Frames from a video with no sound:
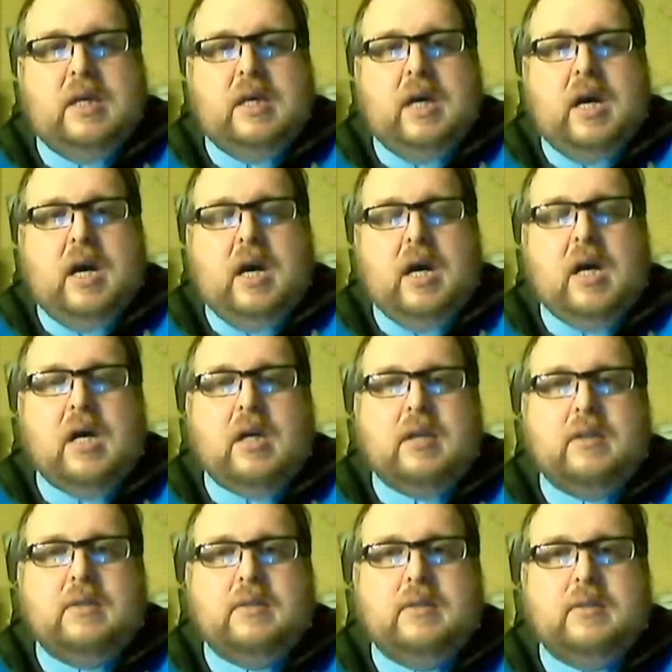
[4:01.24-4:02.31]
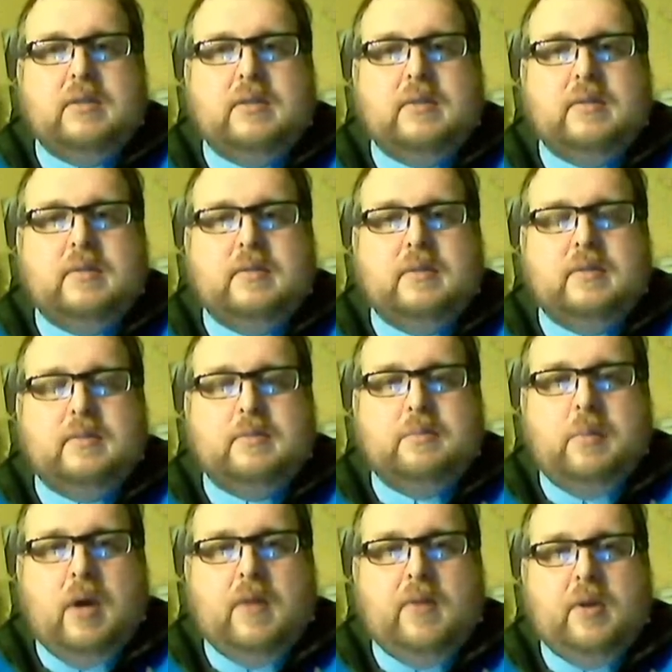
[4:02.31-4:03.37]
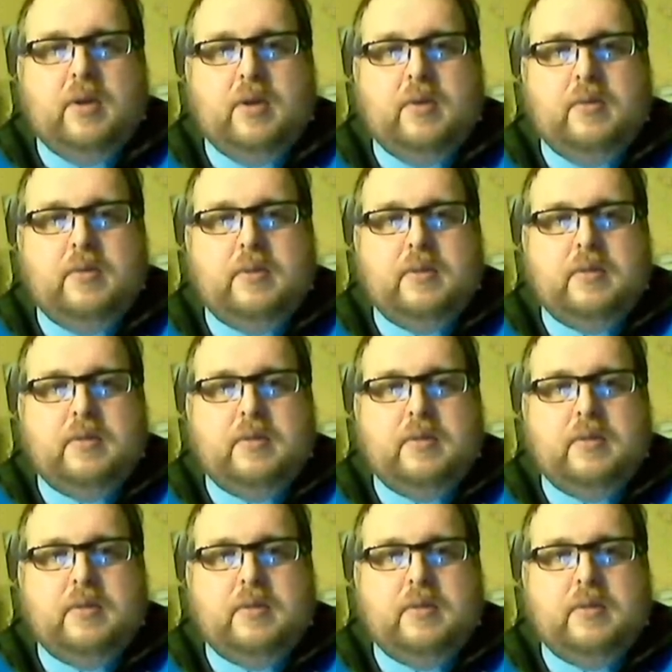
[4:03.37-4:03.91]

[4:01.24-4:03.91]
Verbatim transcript: uh, month or two